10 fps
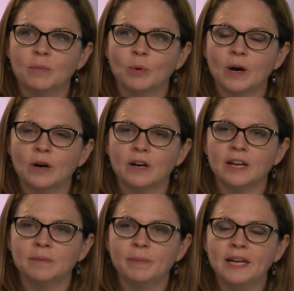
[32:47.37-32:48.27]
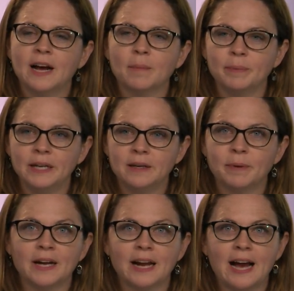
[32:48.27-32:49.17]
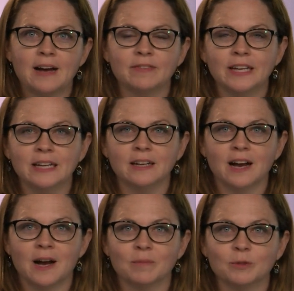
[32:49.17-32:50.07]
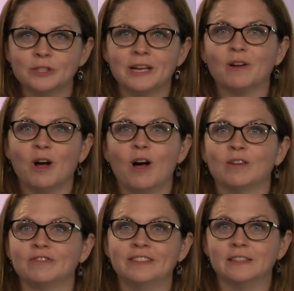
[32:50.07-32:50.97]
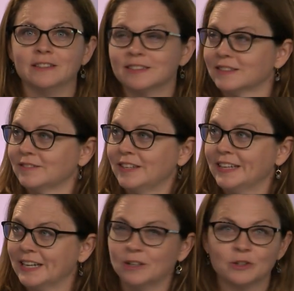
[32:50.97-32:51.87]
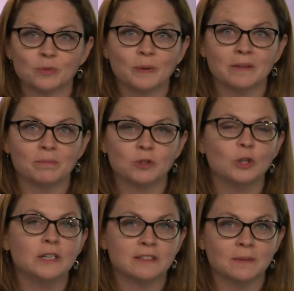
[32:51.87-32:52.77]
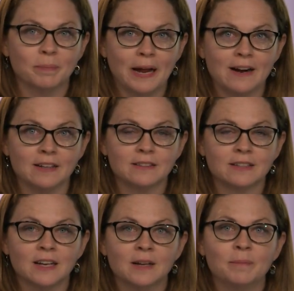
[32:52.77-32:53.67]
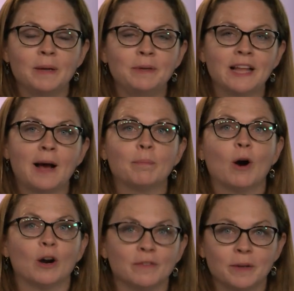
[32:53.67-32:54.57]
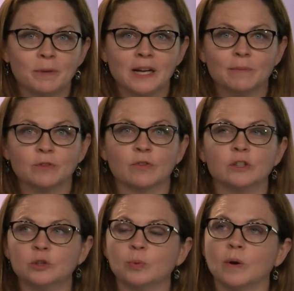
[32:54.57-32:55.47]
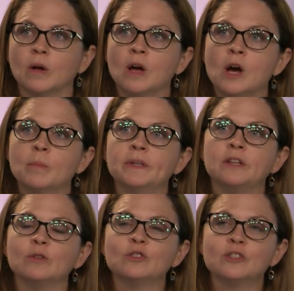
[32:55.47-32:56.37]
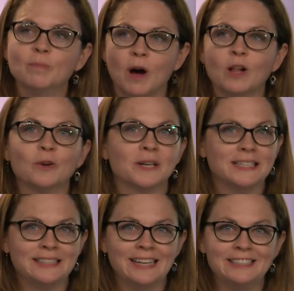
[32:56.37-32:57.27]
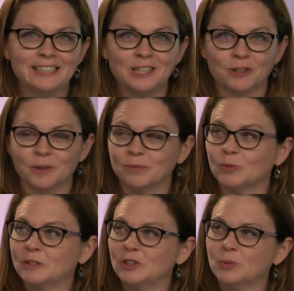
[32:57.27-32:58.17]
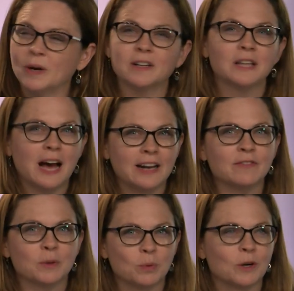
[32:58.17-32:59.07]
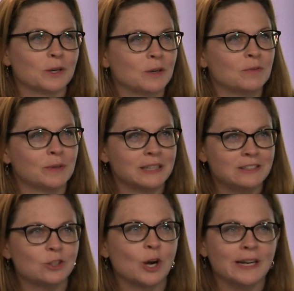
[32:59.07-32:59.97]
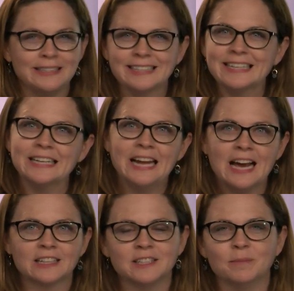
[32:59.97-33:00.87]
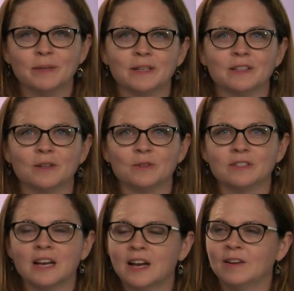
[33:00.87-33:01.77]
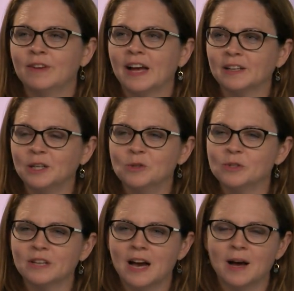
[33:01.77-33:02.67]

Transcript: where it may not be about having Roussel Hall filled to the gills with students and parents. Maybe that part of it becomes virtual. But those small orientation groups, which is where a lot of the work of really starting to connect and build those values